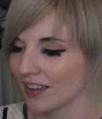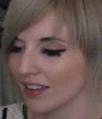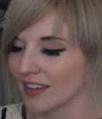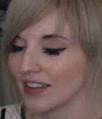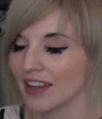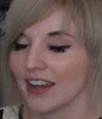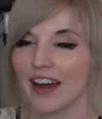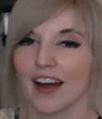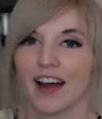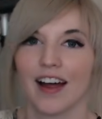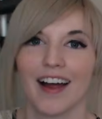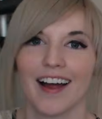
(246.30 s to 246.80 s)

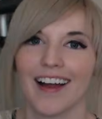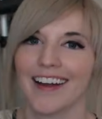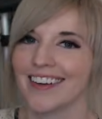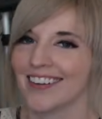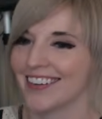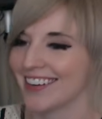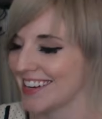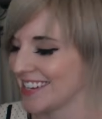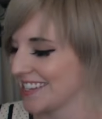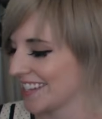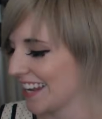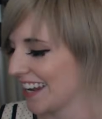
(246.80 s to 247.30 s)
Yeah, I know
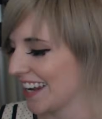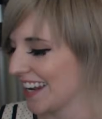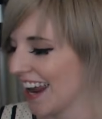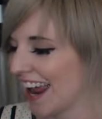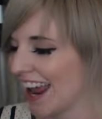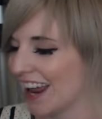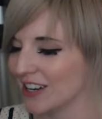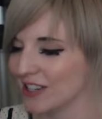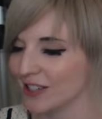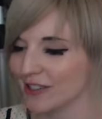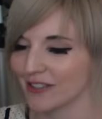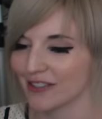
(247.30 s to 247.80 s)
I said
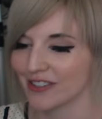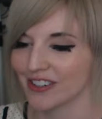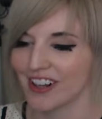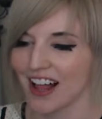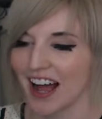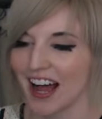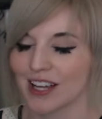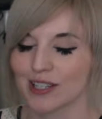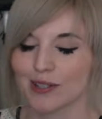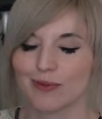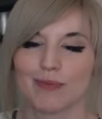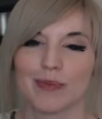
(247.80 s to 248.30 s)
end of
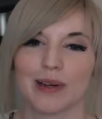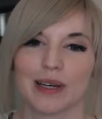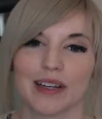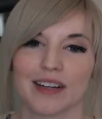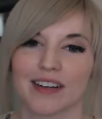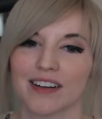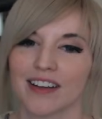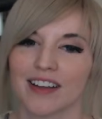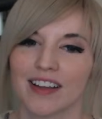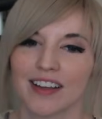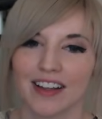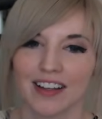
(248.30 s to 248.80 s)
class, but
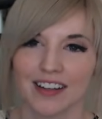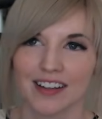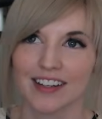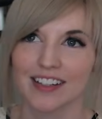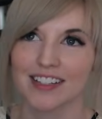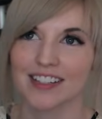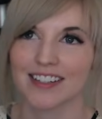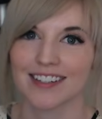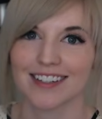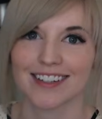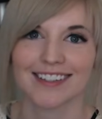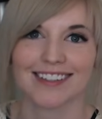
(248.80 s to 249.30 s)

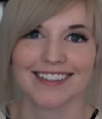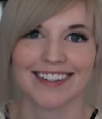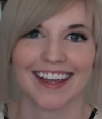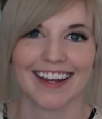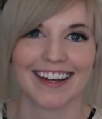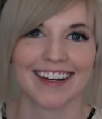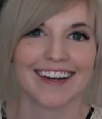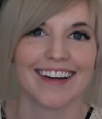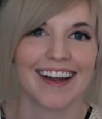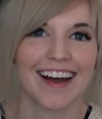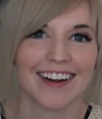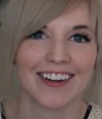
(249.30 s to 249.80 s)
let's just get
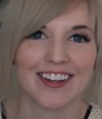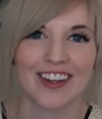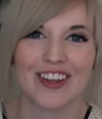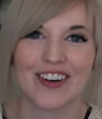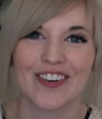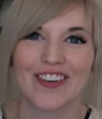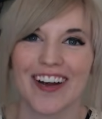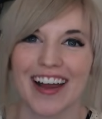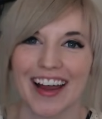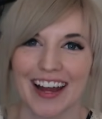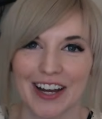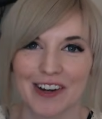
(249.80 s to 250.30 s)
it out of the
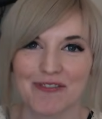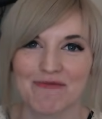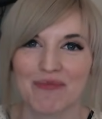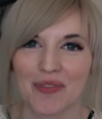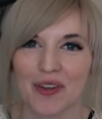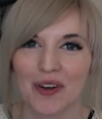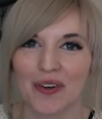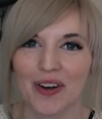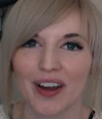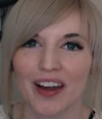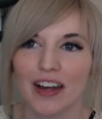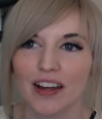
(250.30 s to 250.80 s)
way,
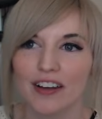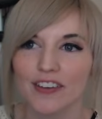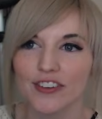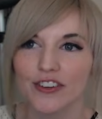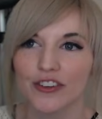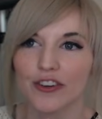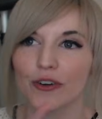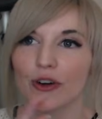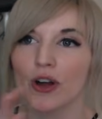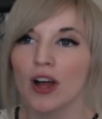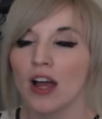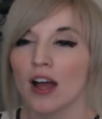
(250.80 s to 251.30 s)
okay?
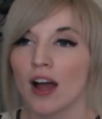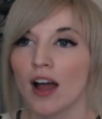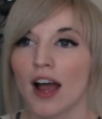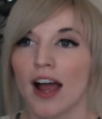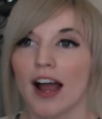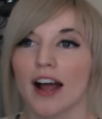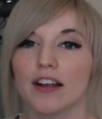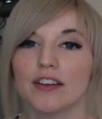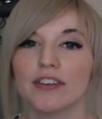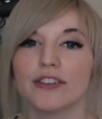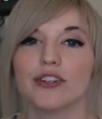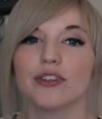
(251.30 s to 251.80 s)
So
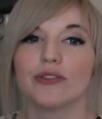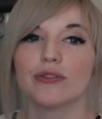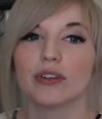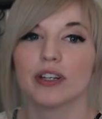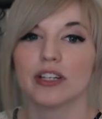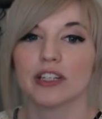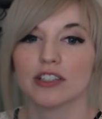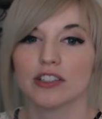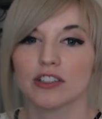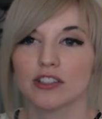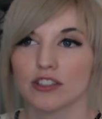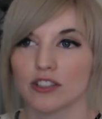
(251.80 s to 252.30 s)
as you
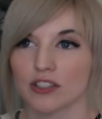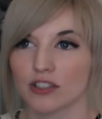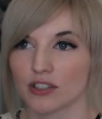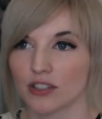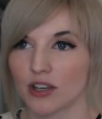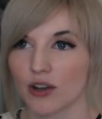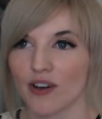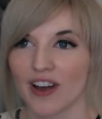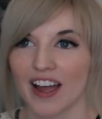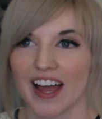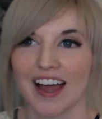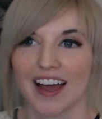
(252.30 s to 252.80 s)
finish, just
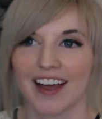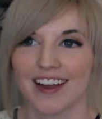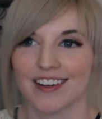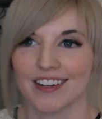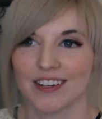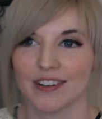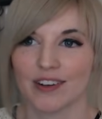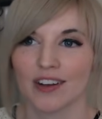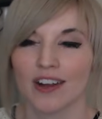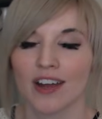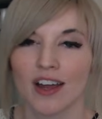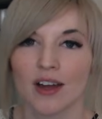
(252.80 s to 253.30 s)
go ahead and
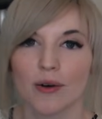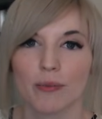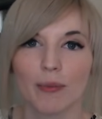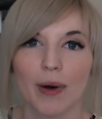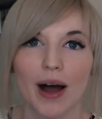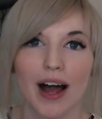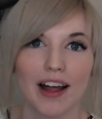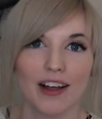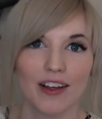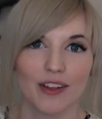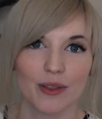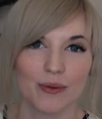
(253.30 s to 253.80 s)

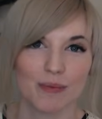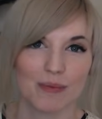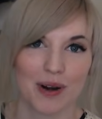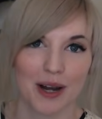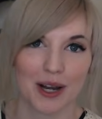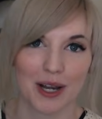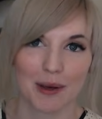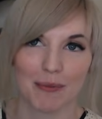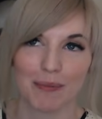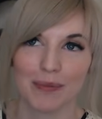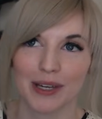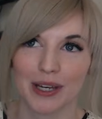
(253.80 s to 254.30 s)
pile them
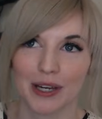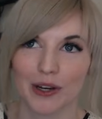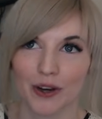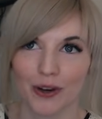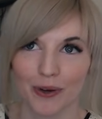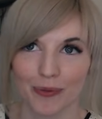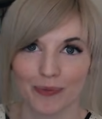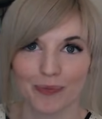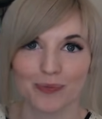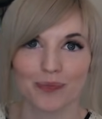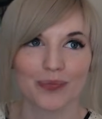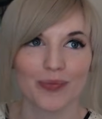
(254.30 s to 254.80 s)
right up here,
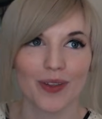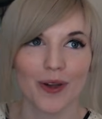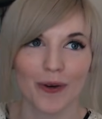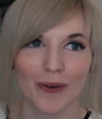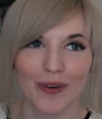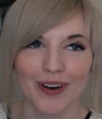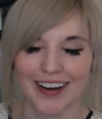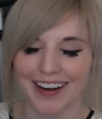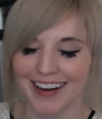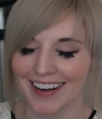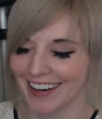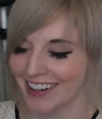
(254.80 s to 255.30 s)

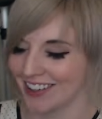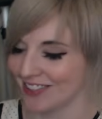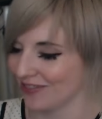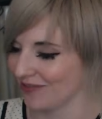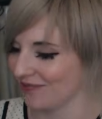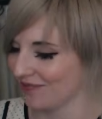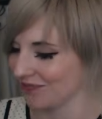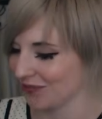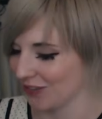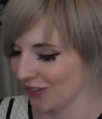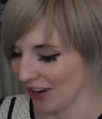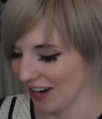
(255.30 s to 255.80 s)
okay?
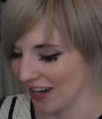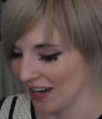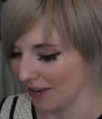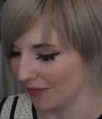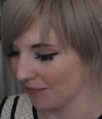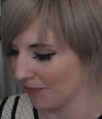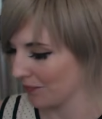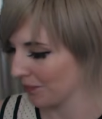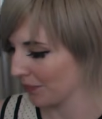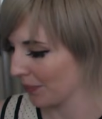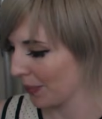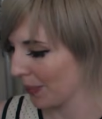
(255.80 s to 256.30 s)
Great.
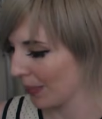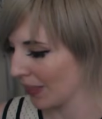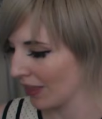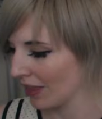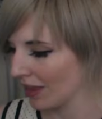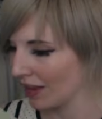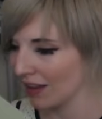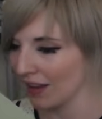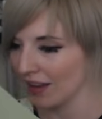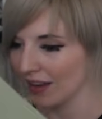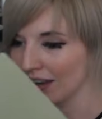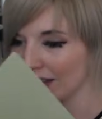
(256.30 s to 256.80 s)

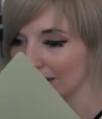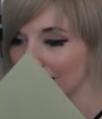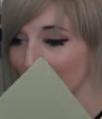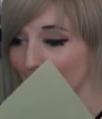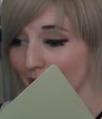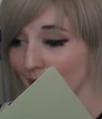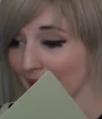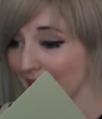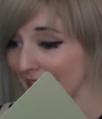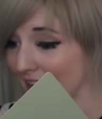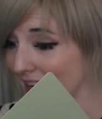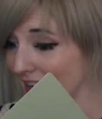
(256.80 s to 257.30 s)
And then
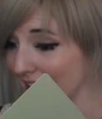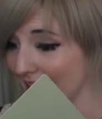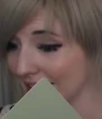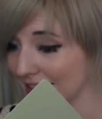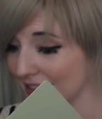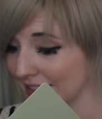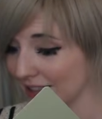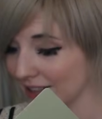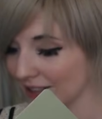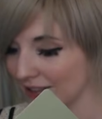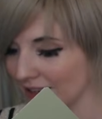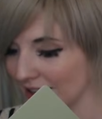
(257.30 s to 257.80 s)
we can get
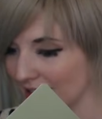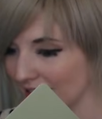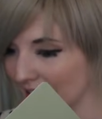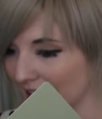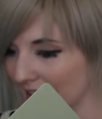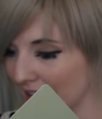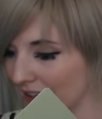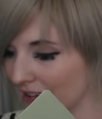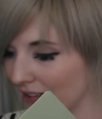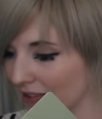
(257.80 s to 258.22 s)
started.